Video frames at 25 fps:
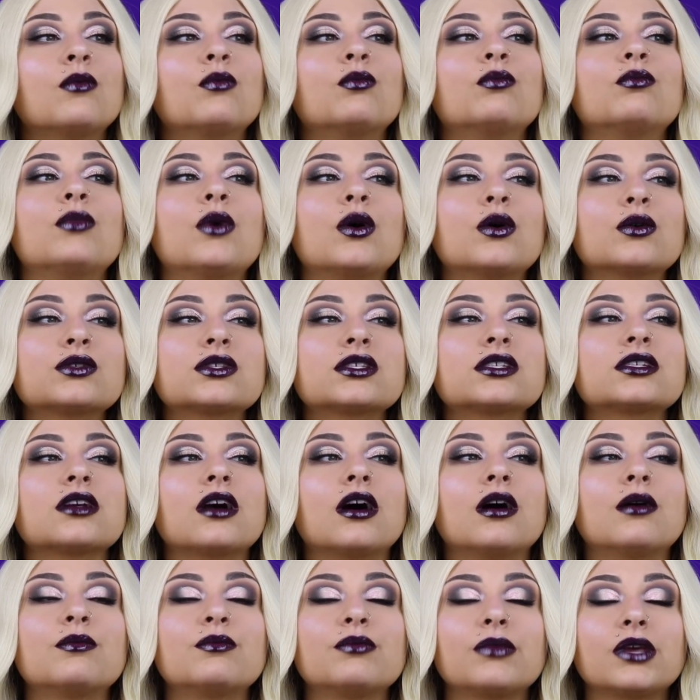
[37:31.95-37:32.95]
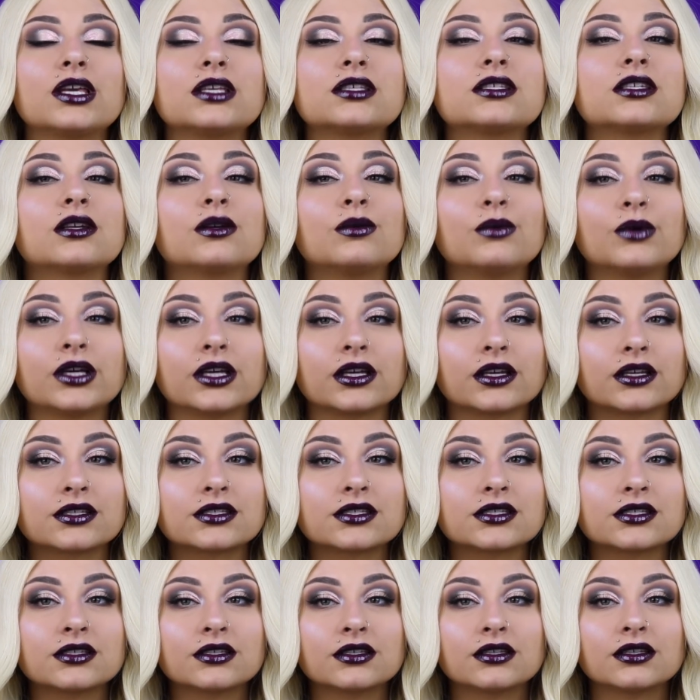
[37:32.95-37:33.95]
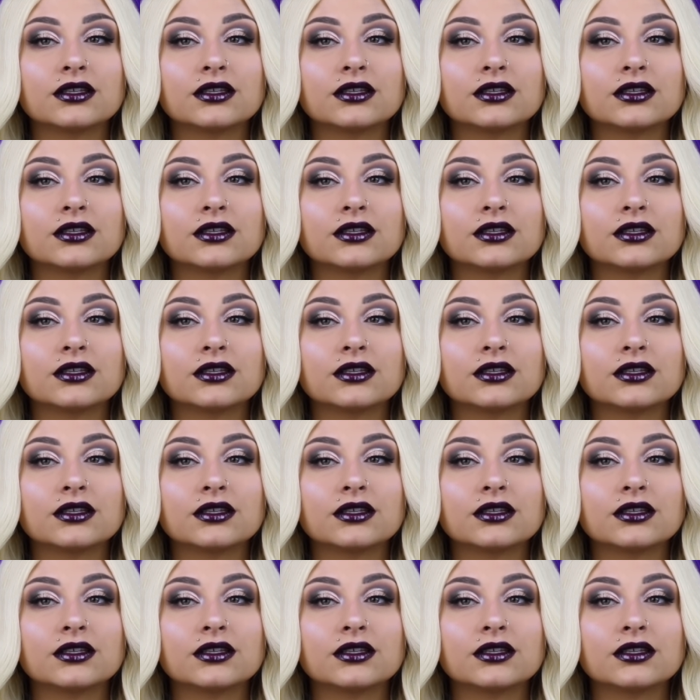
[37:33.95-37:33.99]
most amazing wigs